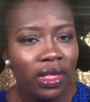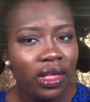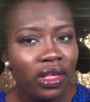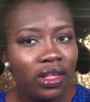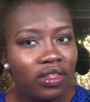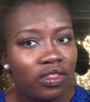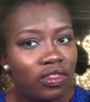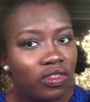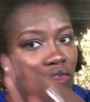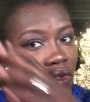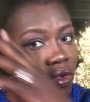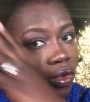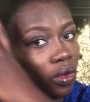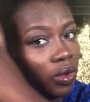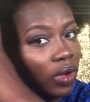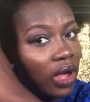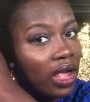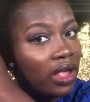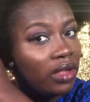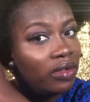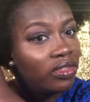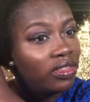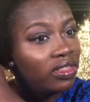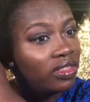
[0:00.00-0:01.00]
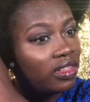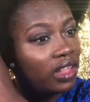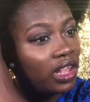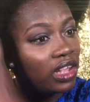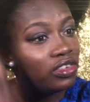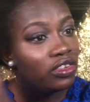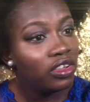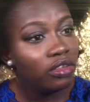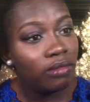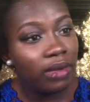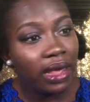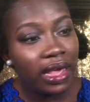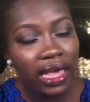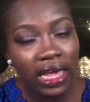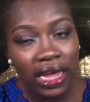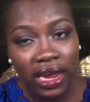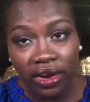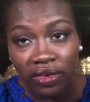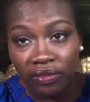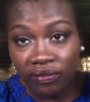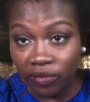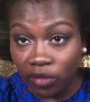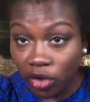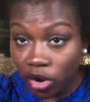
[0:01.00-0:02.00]
So I sectioned my hair
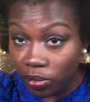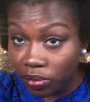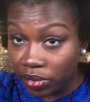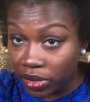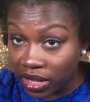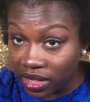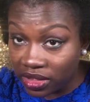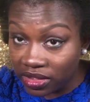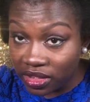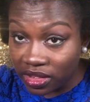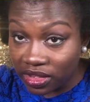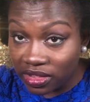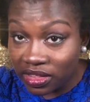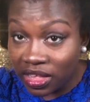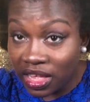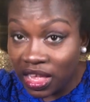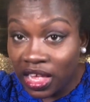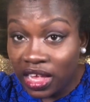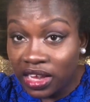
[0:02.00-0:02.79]
in 4 places,